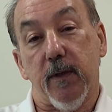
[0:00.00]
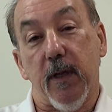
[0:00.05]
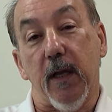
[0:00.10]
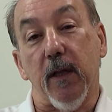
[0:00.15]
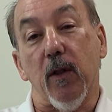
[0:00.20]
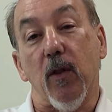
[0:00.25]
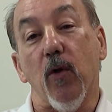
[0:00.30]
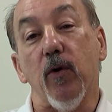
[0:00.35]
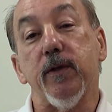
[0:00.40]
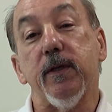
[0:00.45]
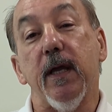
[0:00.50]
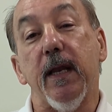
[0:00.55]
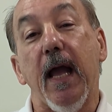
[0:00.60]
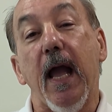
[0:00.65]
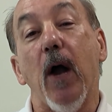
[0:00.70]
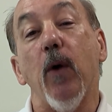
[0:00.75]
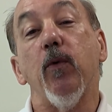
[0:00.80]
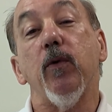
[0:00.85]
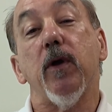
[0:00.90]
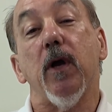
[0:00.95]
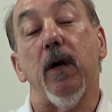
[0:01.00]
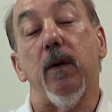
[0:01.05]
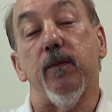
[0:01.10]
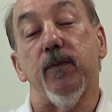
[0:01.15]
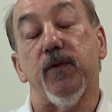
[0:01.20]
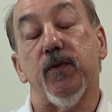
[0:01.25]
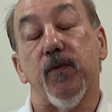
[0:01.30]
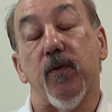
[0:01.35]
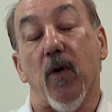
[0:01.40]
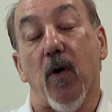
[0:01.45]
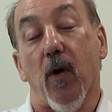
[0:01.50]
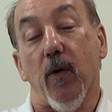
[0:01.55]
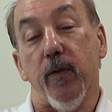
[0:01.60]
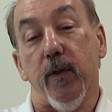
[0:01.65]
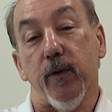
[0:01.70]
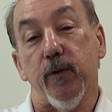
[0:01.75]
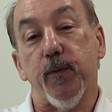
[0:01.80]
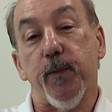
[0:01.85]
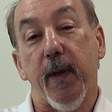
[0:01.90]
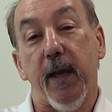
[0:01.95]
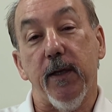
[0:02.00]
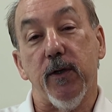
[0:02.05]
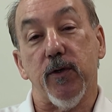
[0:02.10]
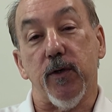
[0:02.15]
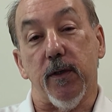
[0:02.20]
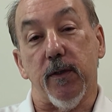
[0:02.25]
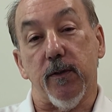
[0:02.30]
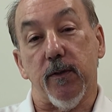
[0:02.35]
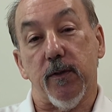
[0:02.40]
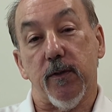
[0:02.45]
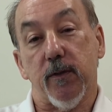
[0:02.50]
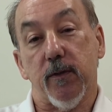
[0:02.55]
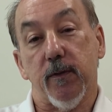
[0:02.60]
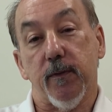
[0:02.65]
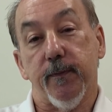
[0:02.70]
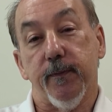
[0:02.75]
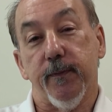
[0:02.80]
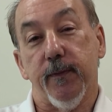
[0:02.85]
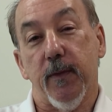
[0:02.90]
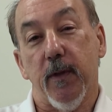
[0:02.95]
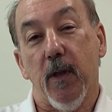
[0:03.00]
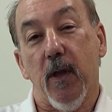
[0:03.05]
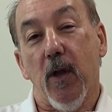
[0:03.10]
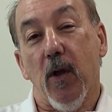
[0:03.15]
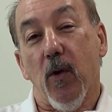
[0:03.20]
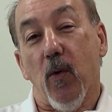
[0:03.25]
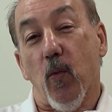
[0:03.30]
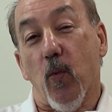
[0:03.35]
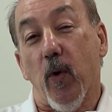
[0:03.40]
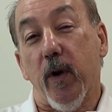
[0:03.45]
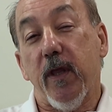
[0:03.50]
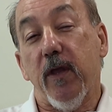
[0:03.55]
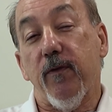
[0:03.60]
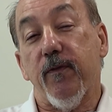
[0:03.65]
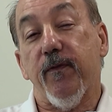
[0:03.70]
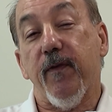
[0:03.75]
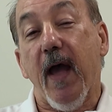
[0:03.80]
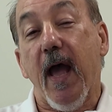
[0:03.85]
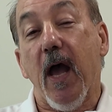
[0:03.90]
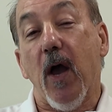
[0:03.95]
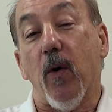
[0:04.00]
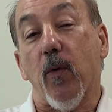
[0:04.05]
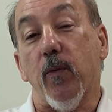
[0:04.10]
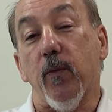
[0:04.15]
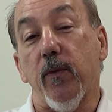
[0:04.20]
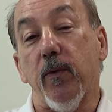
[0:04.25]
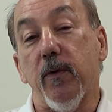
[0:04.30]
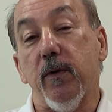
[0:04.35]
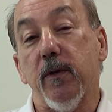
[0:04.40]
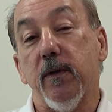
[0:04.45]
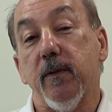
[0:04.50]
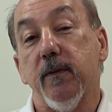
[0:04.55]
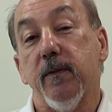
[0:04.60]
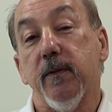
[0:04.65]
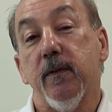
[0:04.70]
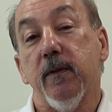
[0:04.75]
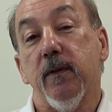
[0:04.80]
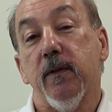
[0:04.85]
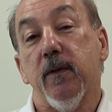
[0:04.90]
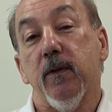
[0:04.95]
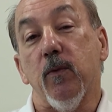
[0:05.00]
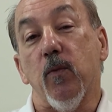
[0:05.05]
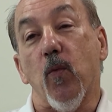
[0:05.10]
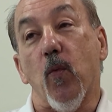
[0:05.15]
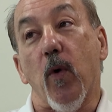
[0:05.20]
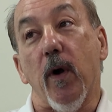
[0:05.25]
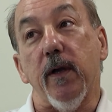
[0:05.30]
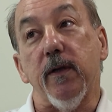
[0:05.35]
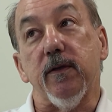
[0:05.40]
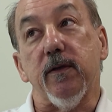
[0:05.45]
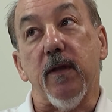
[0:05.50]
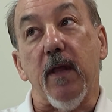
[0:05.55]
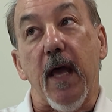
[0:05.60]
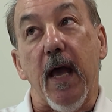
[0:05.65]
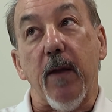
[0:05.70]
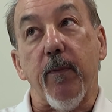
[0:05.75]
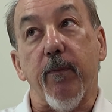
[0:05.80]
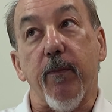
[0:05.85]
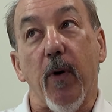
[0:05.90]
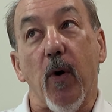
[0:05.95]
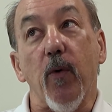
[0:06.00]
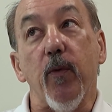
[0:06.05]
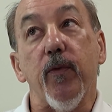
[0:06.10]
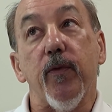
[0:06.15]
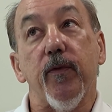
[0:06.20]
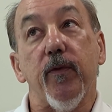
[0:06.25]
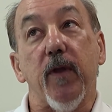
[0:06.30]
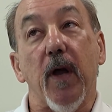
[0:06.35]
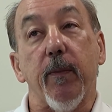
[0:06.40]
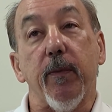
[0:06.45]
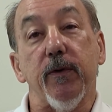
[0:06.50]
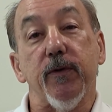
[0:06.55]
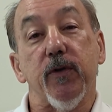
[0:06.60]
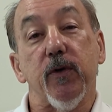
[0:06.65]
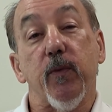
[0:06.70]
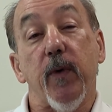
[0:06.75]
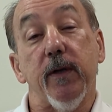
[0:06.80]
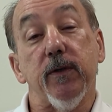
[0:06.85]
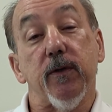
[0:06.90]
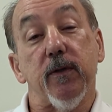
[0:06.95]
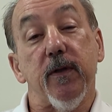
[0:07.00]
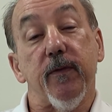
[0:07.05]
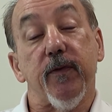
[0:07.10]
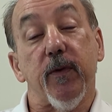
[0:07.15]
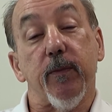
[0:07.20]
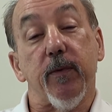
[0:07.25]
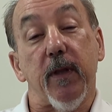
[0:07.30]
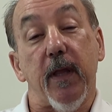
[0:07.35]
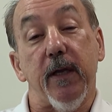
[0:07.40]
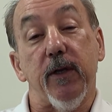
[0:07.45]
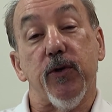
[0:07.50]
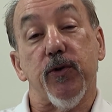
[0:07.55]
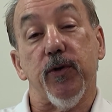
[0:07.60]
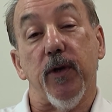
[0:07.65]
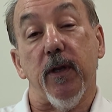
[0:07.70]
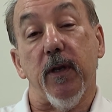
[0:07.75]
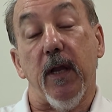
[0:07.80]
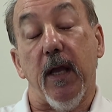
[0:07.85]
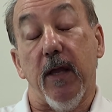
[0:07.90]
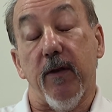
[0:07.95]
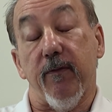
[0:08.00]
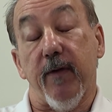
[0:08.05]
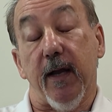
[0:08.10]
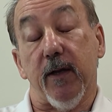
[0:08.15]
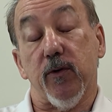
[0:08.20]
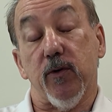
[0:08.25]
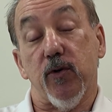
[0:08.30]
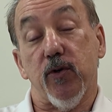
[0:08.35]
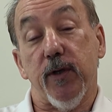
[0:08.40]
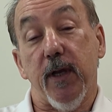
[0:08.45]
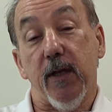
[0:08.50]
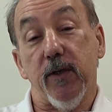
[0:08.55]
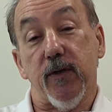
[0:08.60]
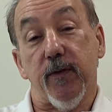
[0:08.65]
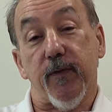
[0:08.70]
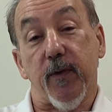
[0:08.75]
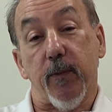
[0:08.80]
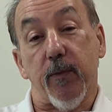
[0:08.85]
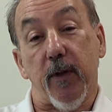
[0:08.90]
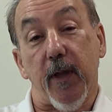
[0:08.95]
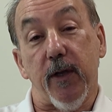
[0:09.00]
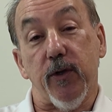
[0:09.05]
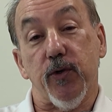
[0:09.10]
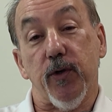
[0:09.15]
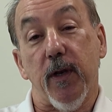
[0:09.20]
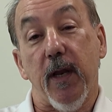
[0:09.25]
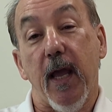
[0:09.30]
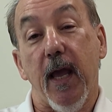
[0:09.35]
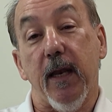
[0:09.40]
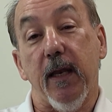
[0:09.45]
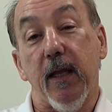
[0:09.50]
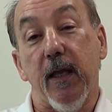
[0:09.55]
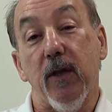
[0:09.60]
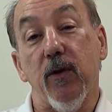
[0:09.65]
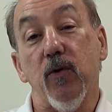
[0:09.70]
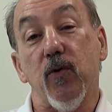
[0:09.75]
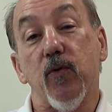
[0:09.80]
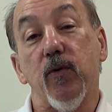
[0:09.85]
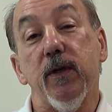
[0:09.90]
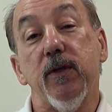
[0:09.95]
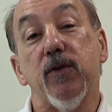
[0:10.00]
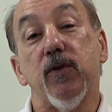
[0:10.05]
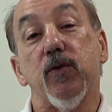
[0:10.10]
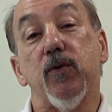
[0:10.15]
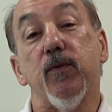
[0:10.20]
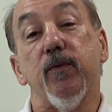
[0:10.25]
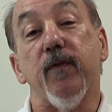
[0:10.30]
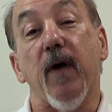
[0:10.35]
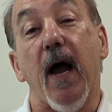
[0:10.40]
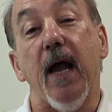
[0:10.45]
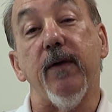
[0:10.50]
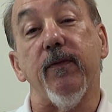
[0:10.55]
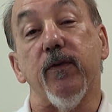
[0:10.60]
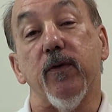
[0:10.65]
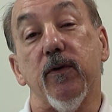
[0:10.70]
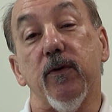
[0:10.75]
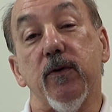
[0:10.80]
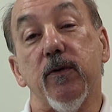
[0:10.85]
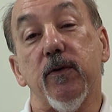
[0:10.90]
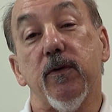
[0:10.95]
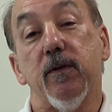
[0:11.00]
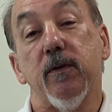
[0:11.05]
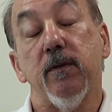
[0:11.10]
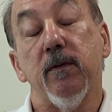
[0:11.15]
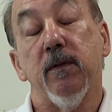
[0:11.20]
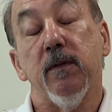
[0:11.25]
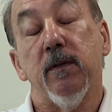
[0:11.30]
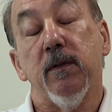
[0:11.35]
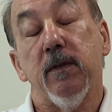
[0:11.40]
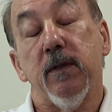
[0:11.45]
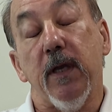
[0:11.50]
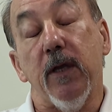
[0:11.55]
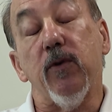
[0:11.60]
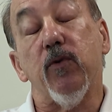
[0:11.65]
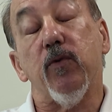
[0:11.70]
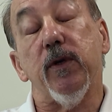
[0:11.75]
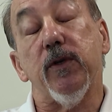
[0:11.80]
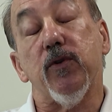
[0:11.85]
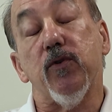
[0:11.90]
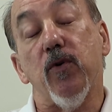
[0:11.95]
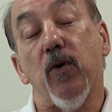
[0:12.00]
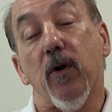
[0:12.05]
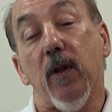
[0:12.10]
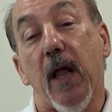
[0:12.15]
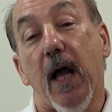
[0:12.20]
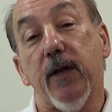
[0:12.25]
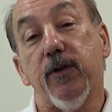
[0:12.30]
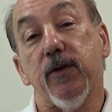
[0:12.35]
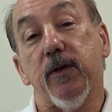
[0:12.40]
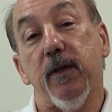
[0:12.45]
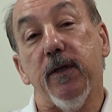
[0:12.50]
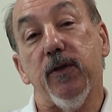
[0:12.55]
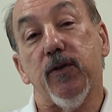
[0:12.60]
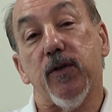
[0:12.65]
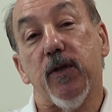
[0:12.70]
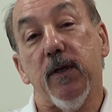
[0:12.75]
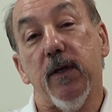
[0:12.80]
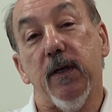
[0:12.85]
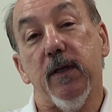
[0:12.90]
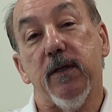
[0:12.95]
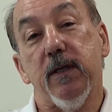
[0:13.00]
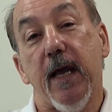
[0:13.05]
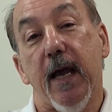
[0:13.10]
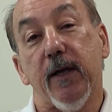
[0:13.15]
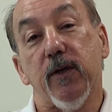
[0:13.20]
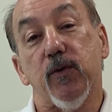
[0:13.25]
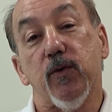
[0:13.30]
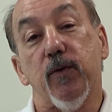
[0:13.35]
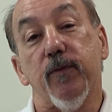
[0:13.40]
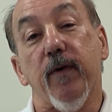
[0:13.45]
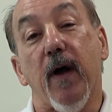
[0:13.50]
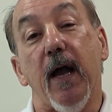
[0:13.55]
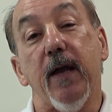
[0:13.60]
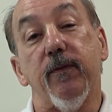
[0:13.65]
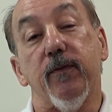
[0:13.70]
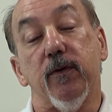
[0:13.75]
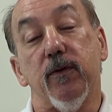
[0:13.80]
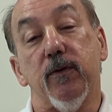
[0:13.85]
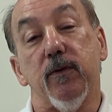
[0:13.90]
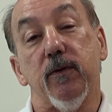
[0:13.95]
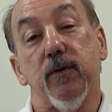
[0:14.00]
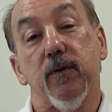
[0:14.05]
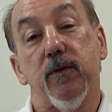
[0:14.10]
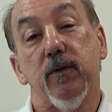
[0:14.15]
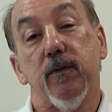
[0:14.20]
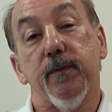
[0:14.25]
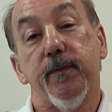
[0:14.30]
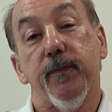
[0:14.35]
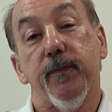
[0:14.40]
and looked at outcomes for all those patients. What he found was that both double sequential defibrillation and vector change defibrillation had increased survivors, increased neurologically intact survivors.